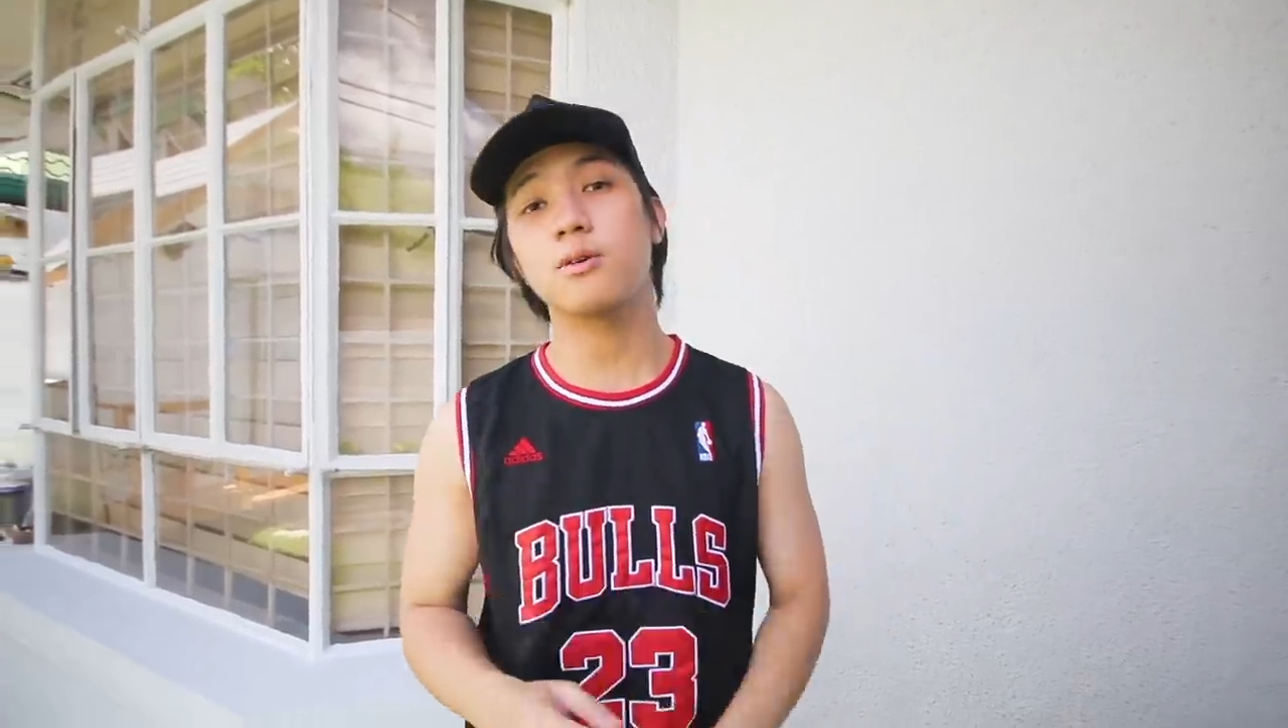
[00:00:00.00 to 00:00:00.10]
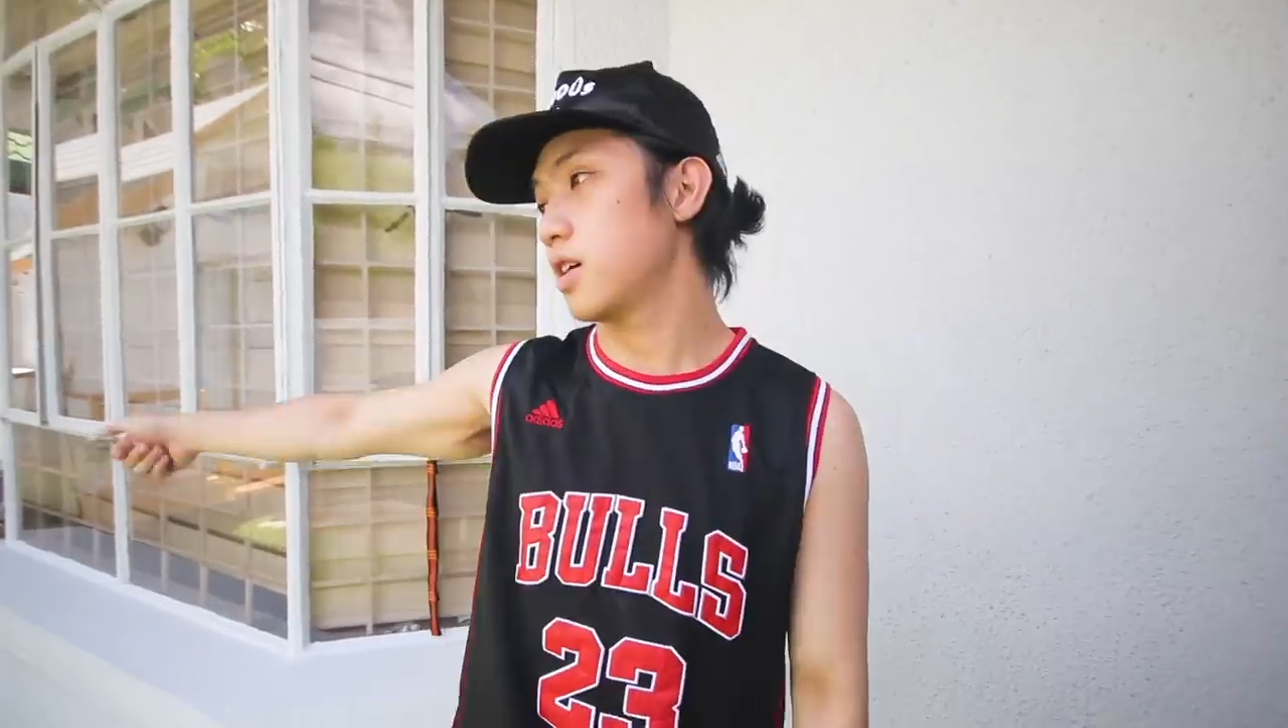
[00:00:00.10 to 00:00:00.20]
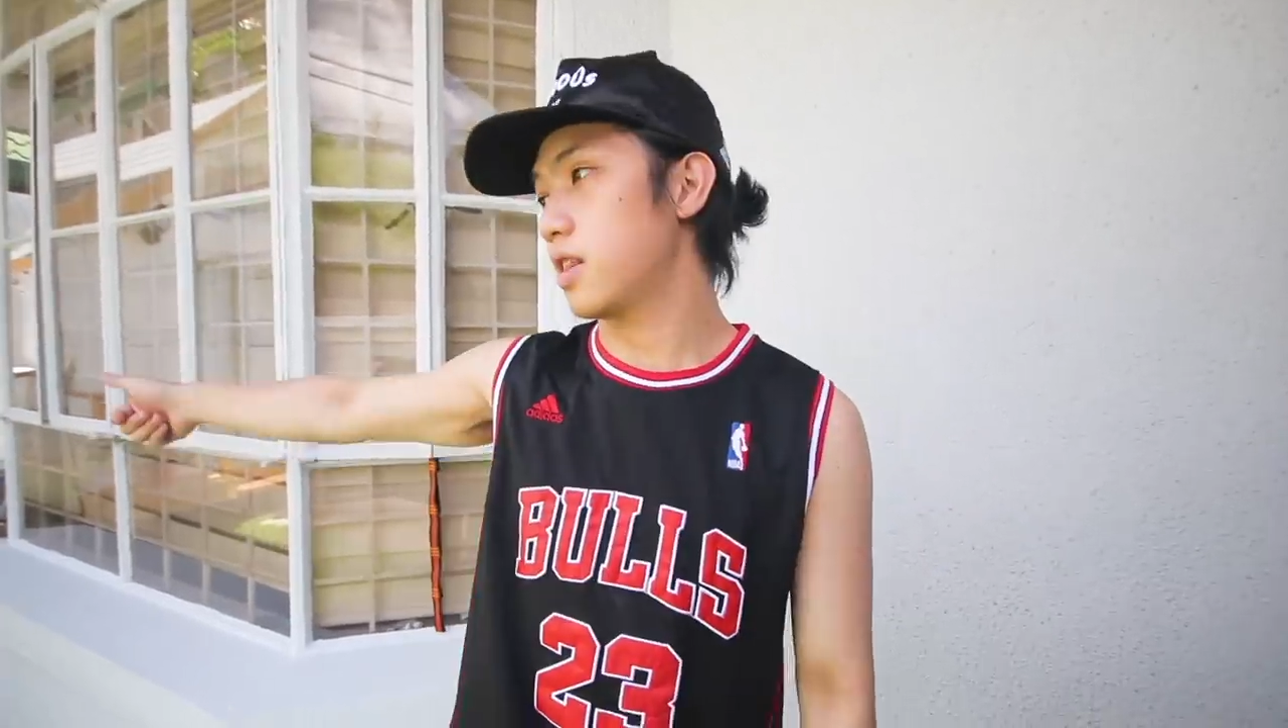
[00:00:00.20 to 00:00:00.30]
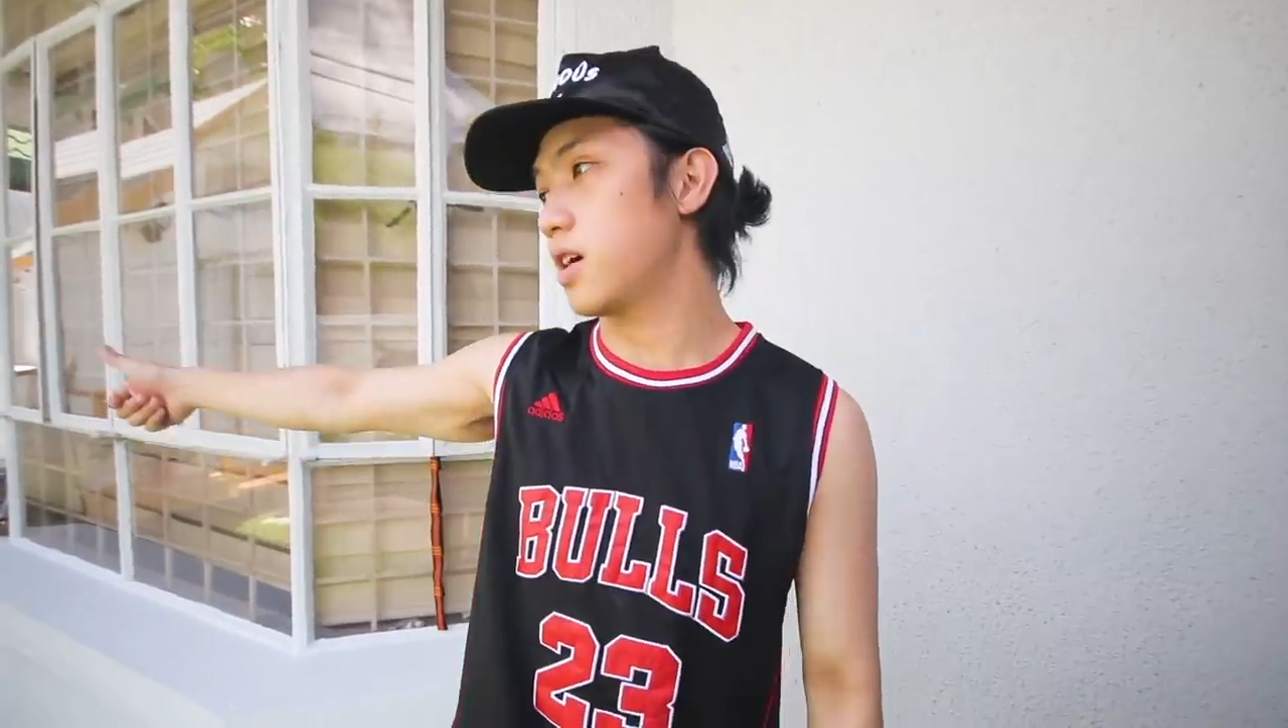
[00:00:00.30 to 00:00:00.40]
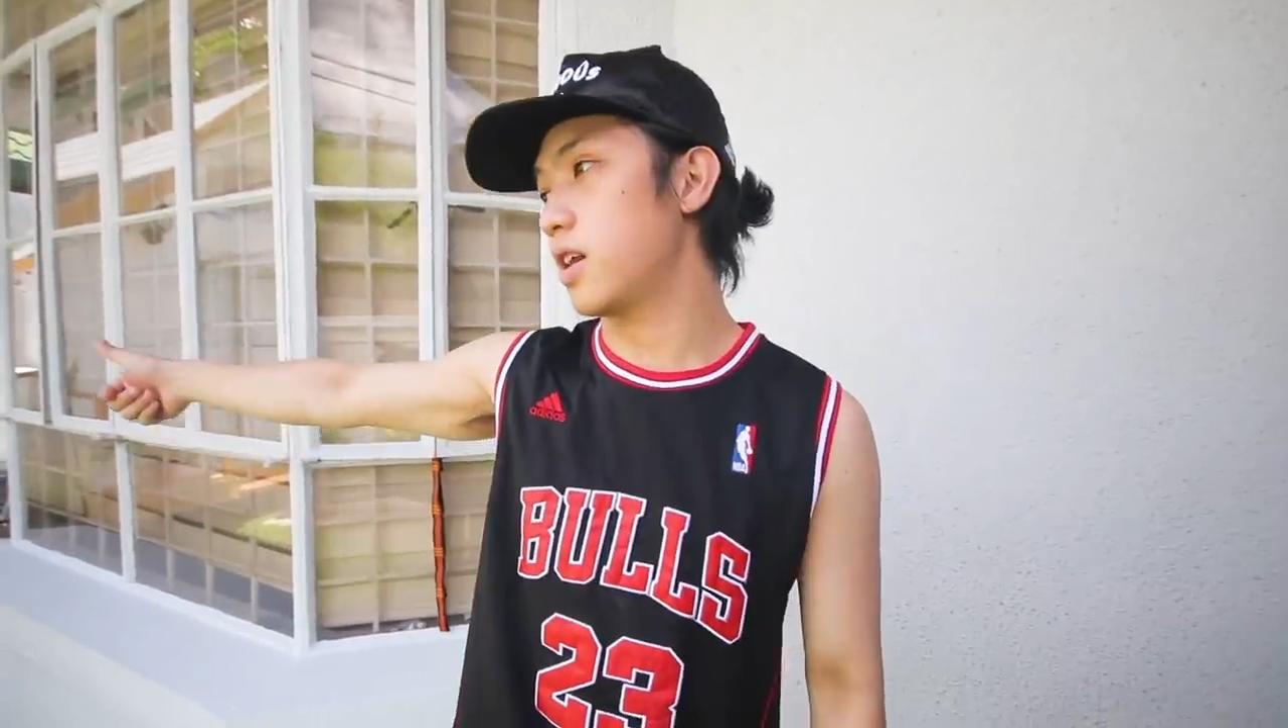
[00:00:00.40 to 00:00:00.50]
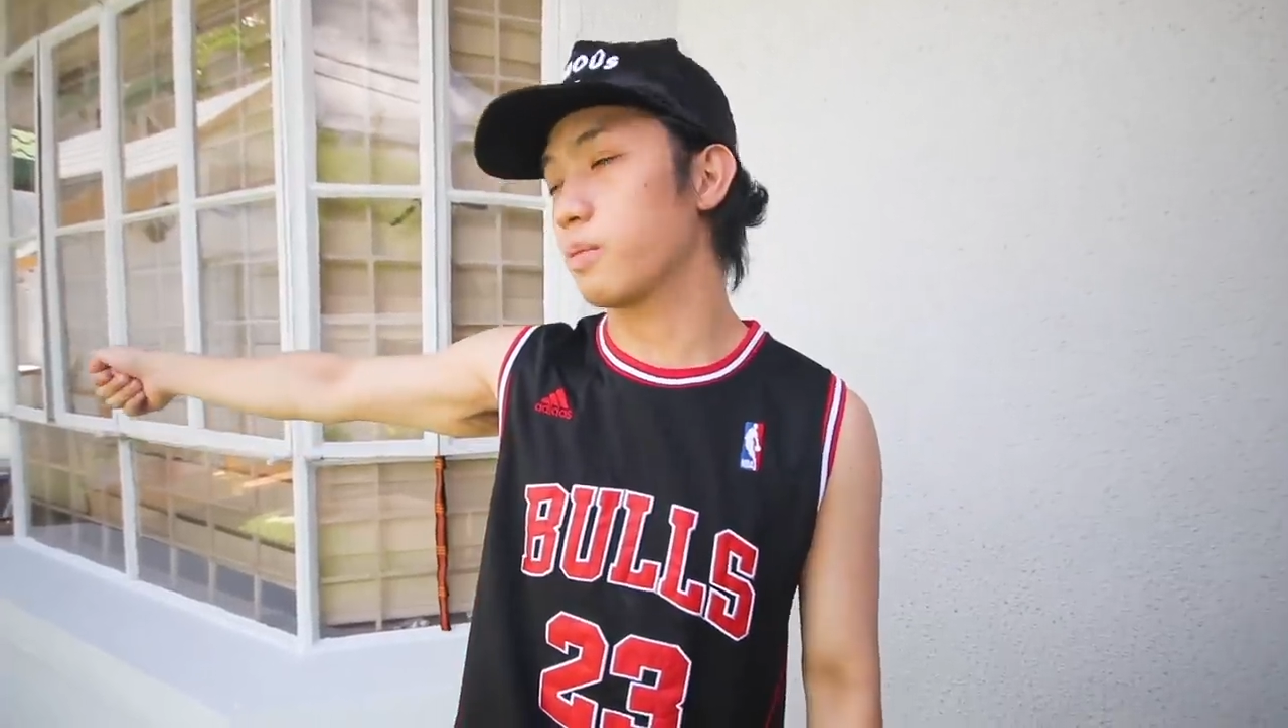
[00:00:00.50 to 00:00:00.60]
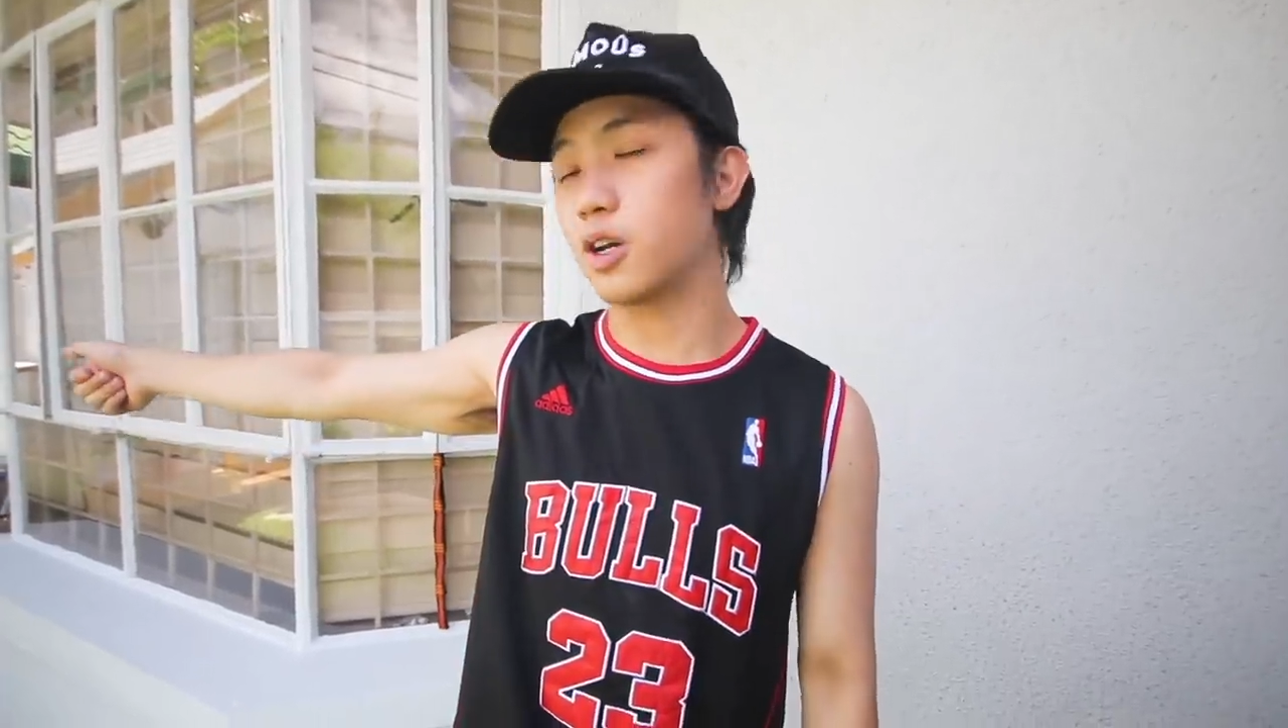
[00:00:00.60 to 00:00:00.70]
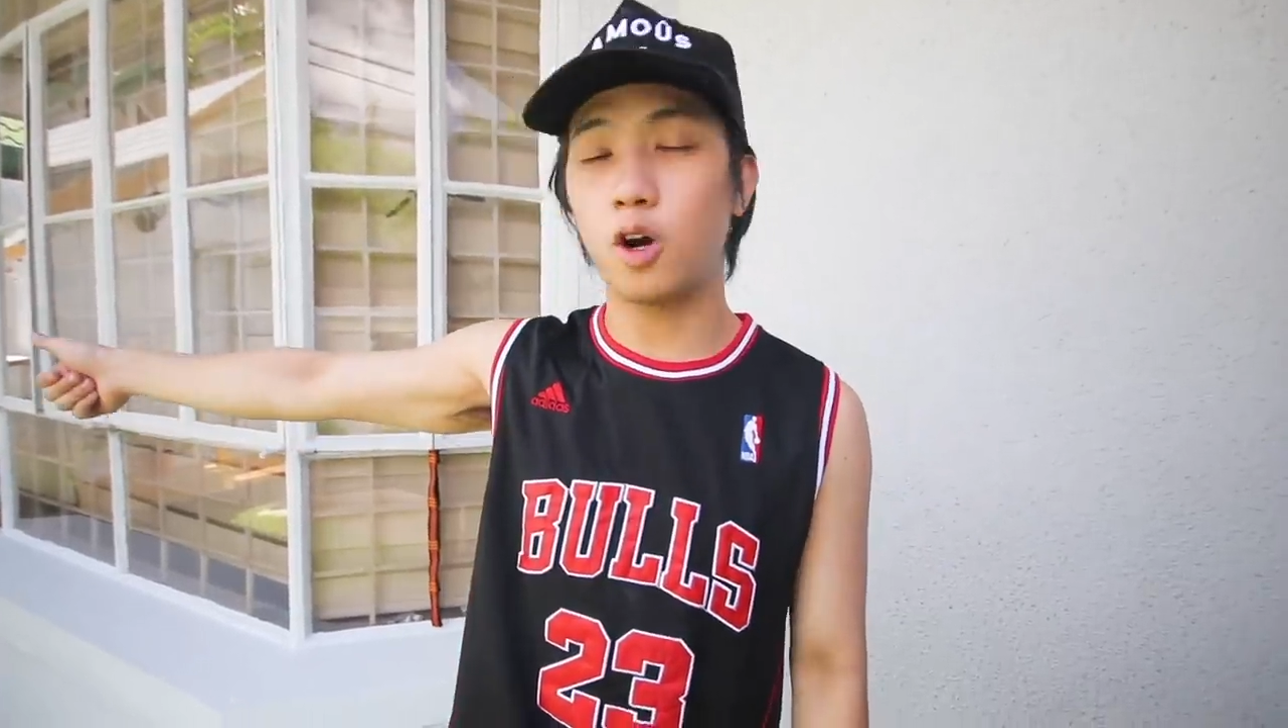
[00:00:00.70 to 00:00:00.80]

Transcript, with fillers: and then I'm gonna